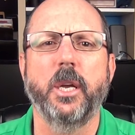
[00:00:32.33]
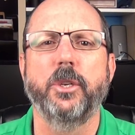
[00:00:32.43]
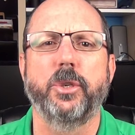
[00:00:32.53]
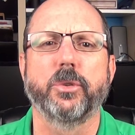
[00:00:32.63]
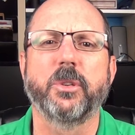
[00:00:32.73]

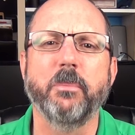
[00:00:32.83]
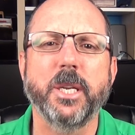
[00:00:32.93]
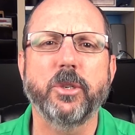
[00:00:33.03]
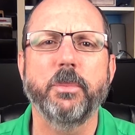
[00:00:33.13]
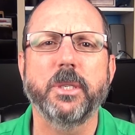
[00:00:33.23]
show some
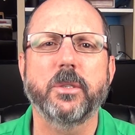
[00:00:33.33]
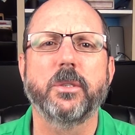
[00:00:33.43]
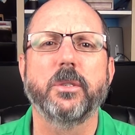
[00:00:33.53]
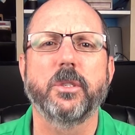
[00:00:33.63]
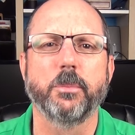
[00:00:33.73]

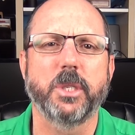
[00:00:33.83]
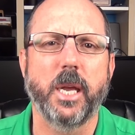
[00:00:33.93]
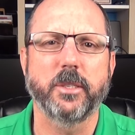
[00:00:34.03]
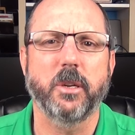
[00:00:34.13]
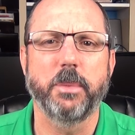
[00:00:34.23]
measurements, some
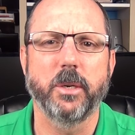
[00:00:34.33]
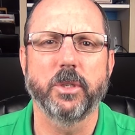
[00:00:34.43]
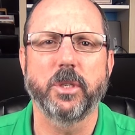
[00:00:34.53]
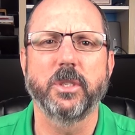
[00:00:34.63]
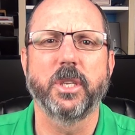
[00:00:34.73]
size
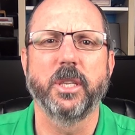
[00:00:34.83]
comparisons,